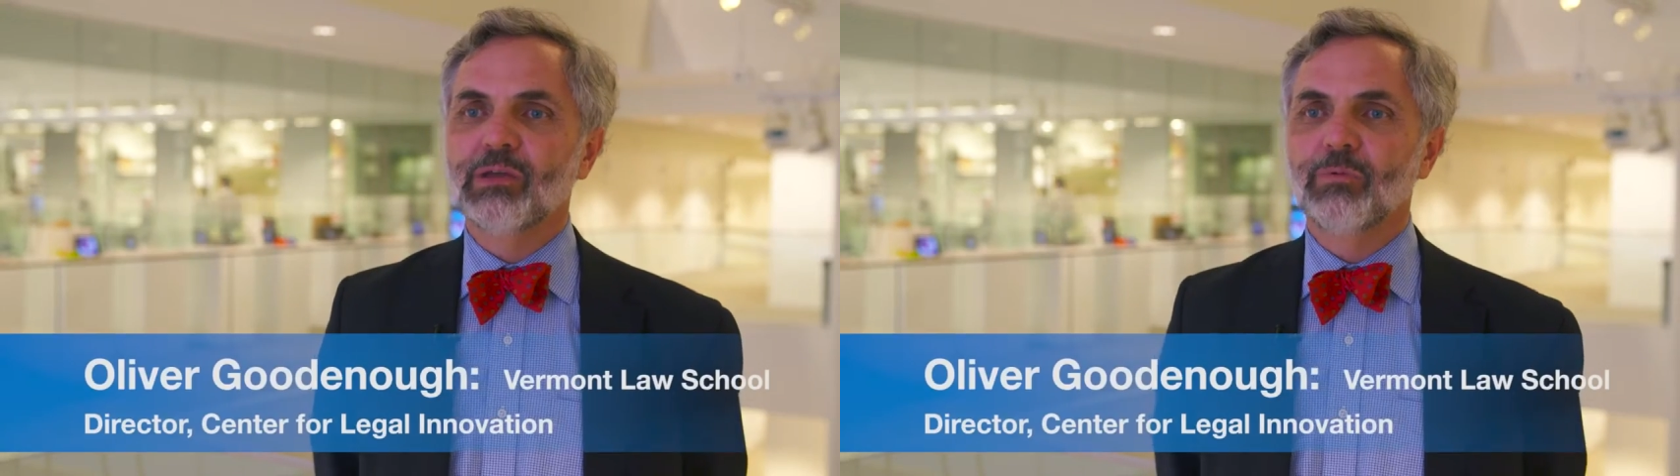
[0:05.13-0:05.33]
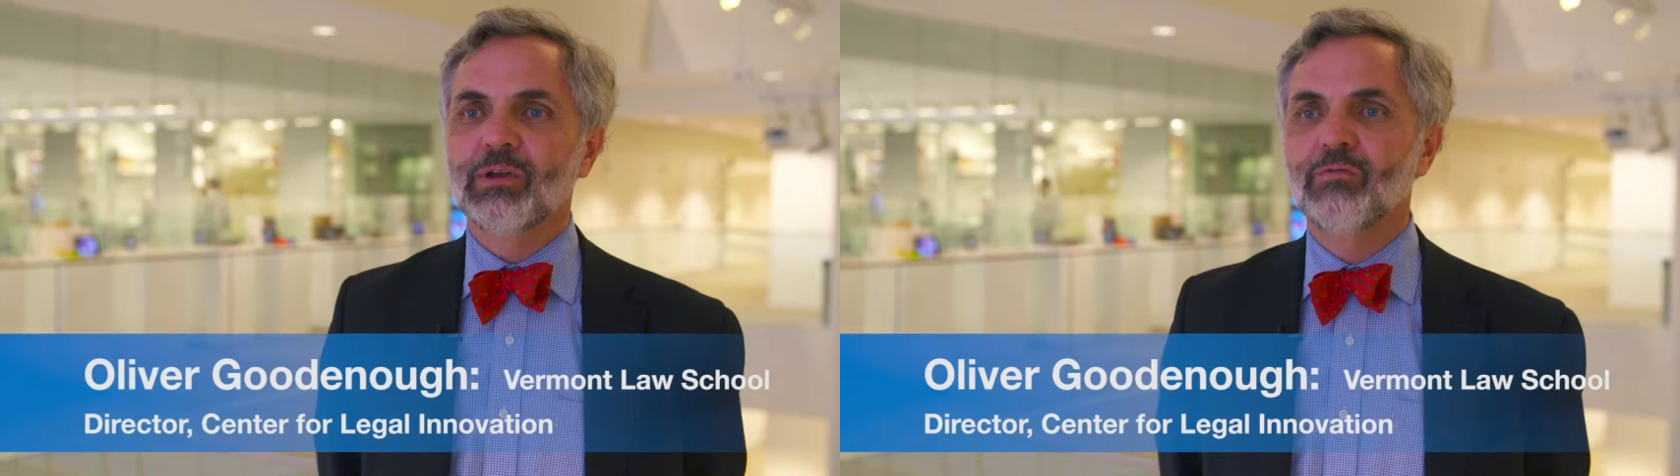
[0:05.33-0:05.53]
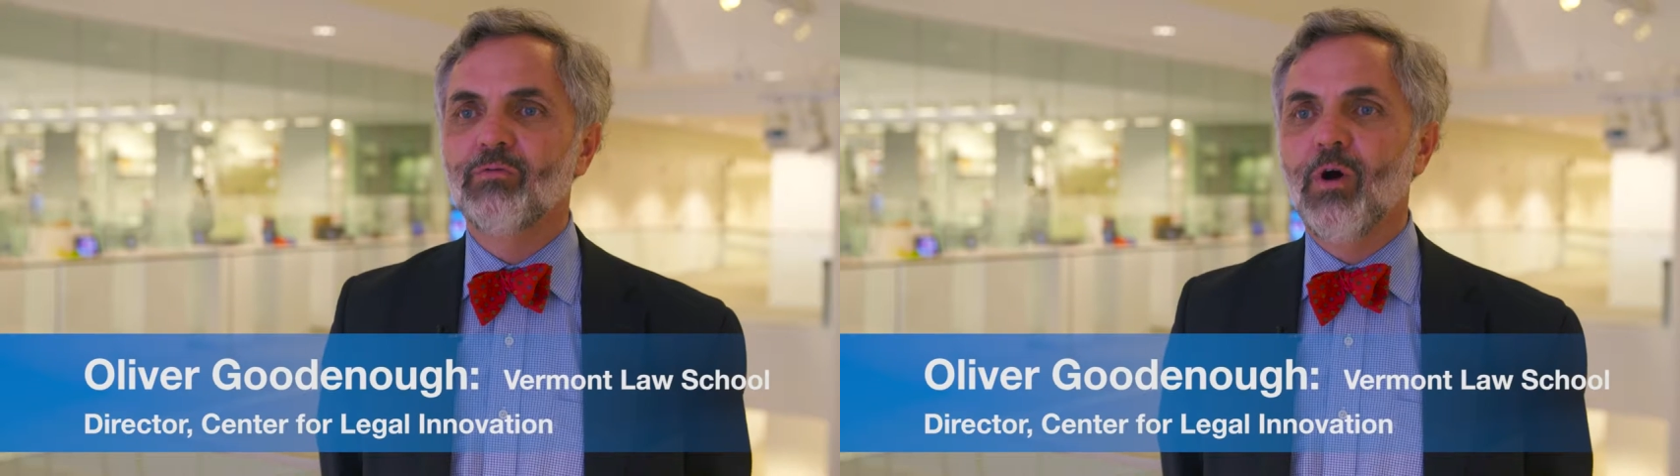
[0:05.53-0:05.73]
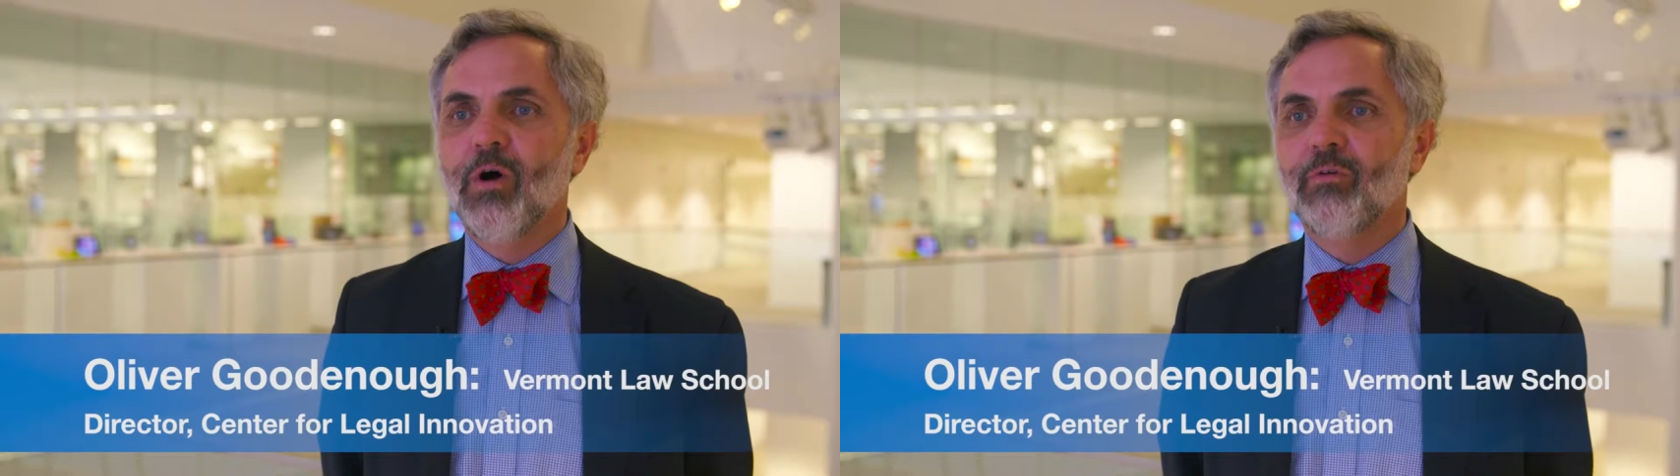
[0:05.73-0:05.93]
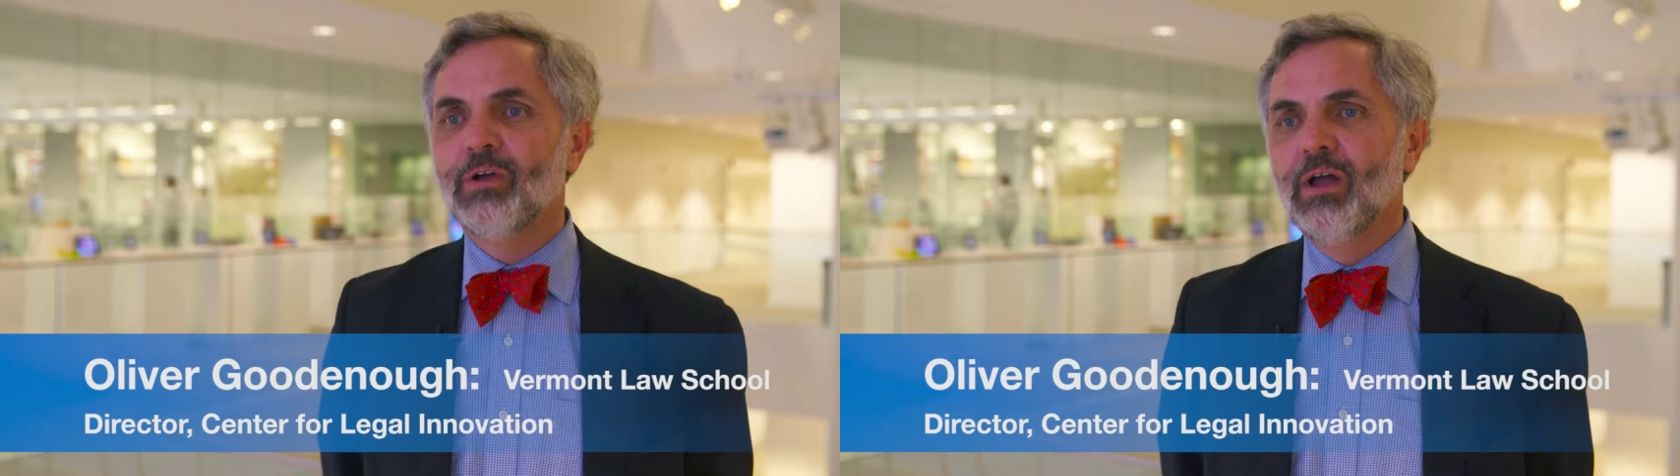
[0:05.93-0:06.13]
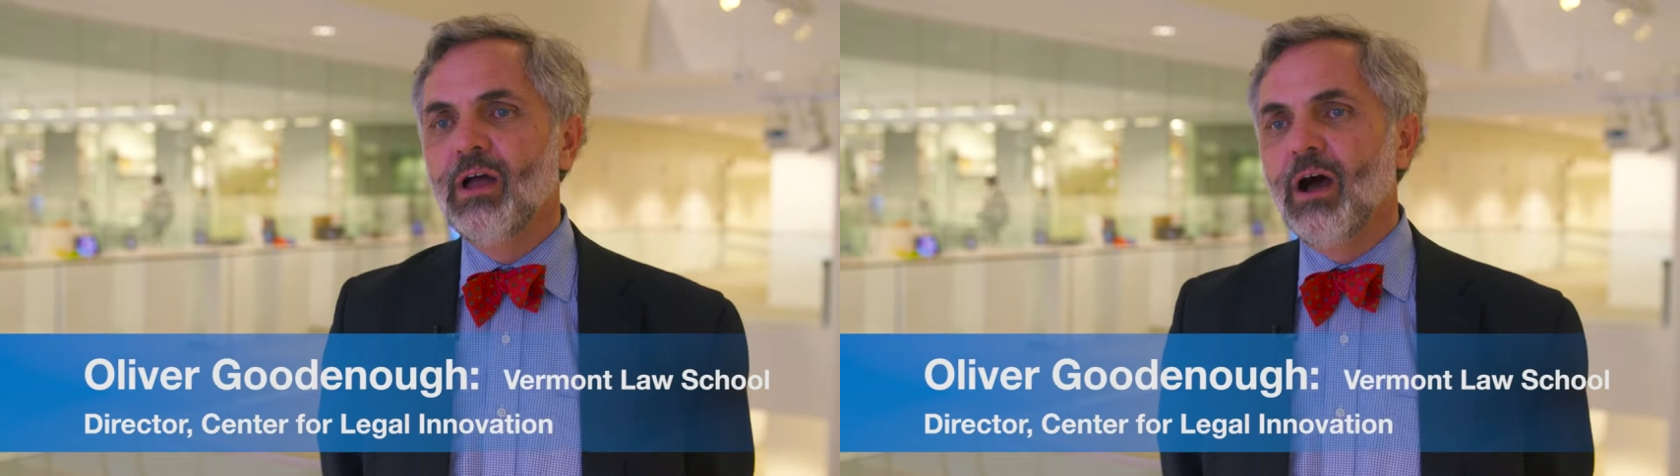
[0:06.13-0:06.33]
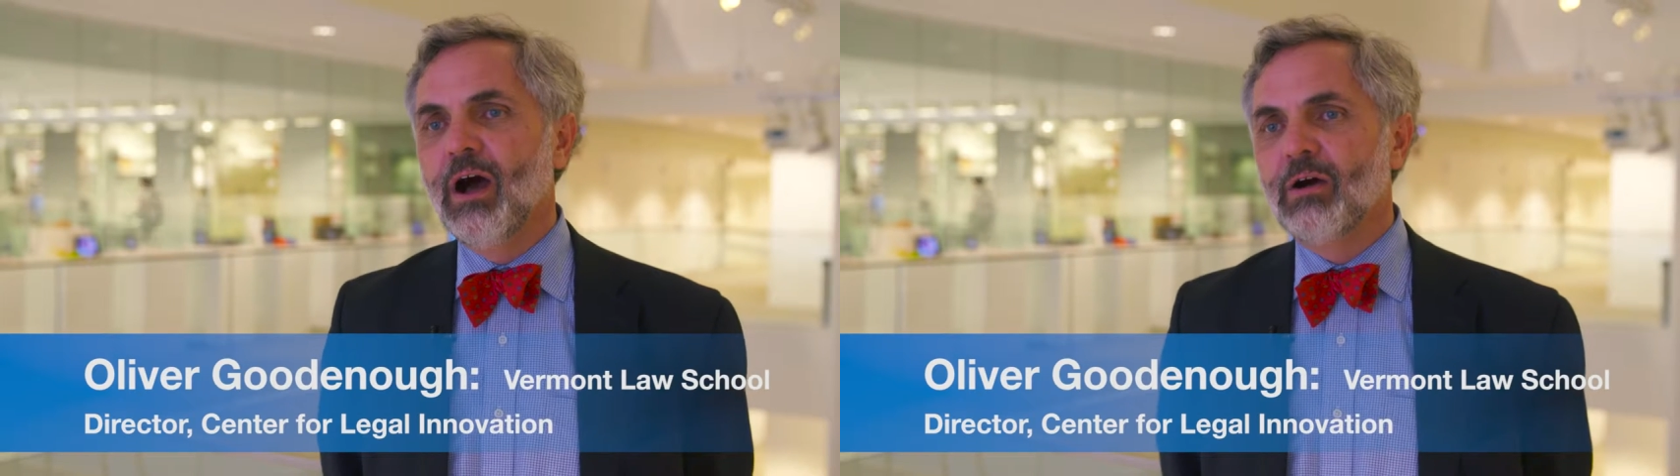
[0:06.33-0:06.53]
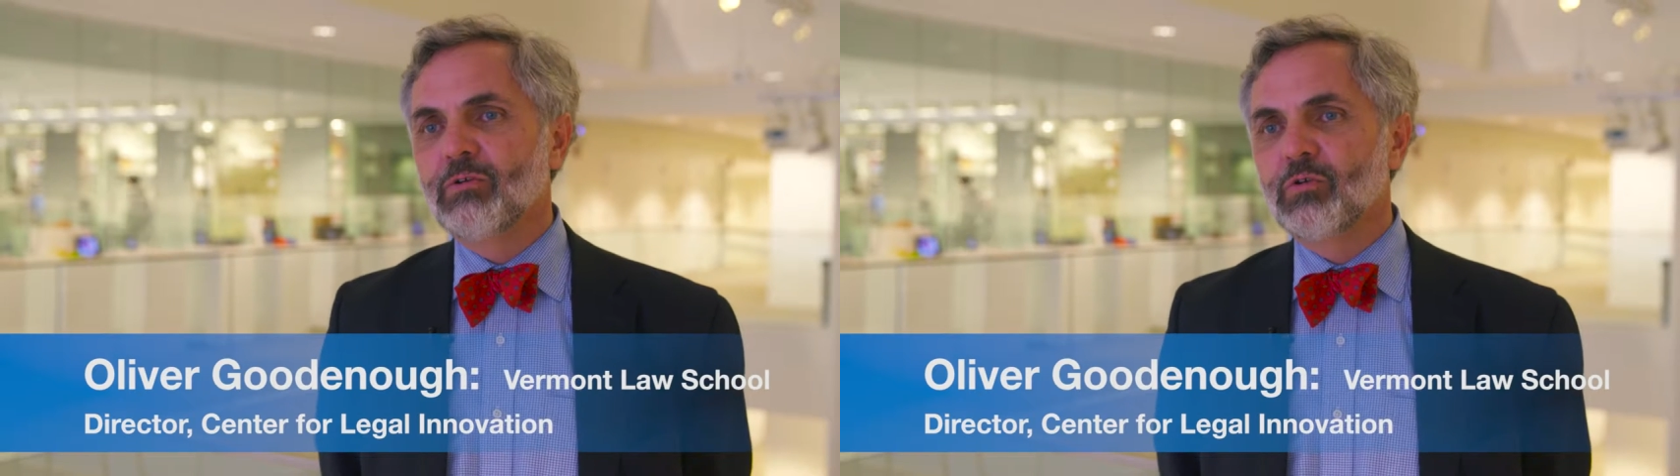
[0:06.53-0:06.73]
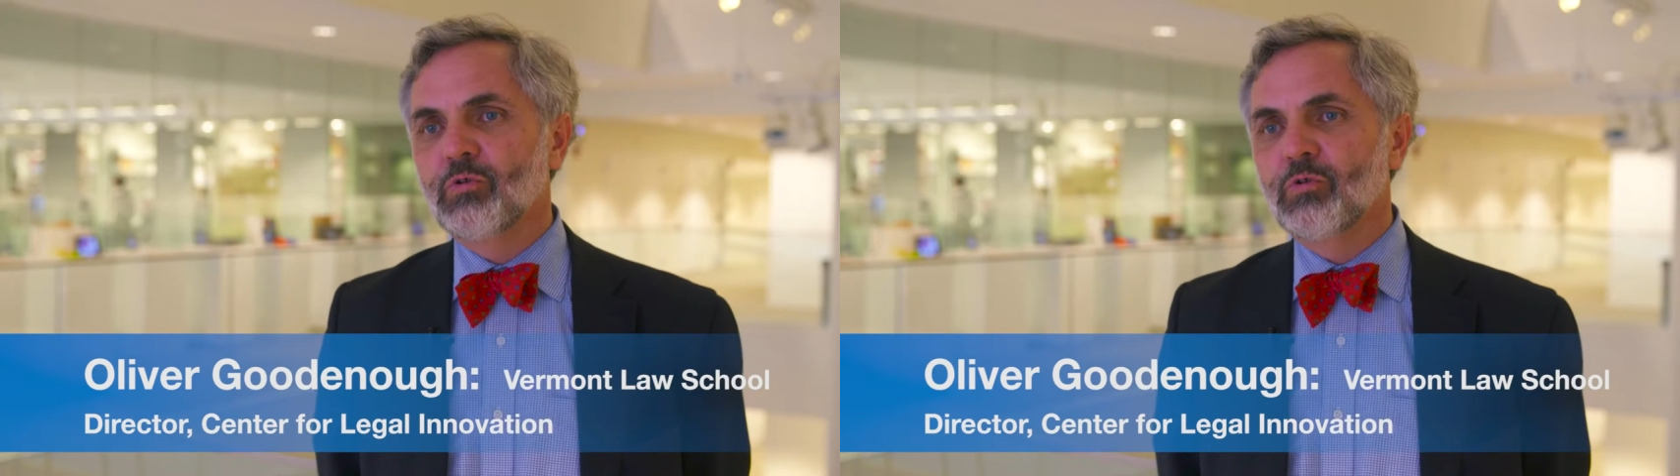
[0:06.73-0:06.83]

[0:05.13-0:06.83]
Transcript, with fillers: that would involve uh,